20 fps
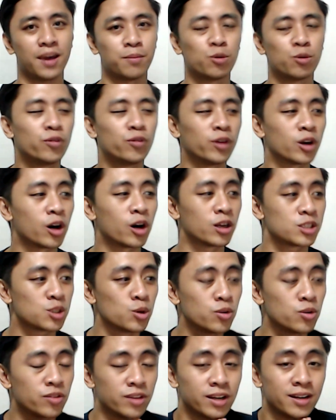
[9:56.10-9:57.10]
moving on
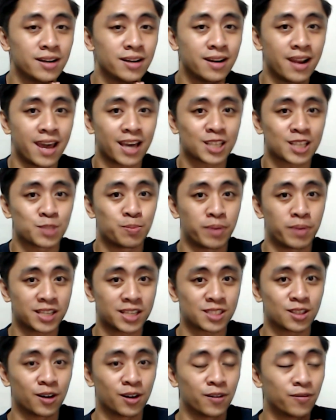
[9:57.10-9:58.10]
to the next
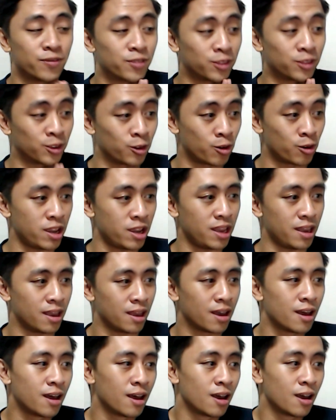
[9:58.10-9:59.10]
best of 3.
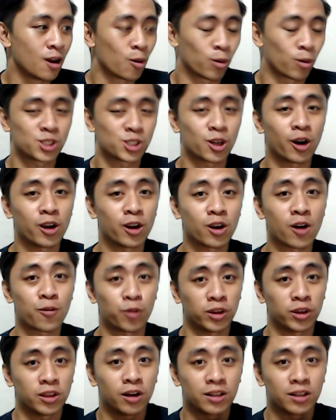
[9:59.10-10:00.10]
We're starting off
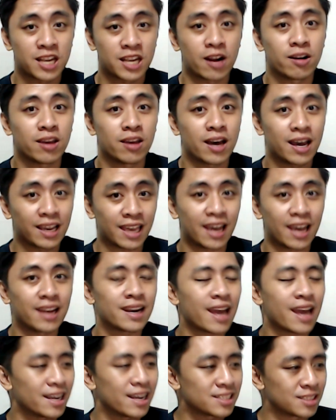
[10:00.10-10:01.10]
with Altaria again
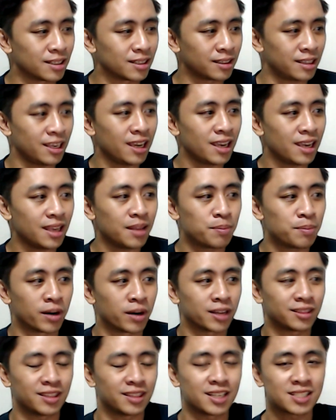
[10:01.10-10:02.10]
as the lead,
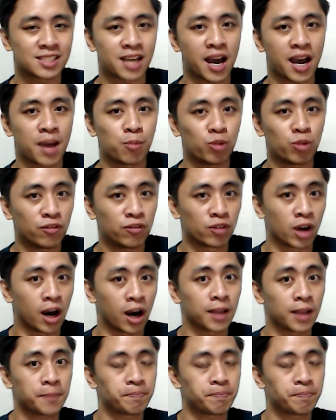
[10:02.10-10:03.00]
but this time we've got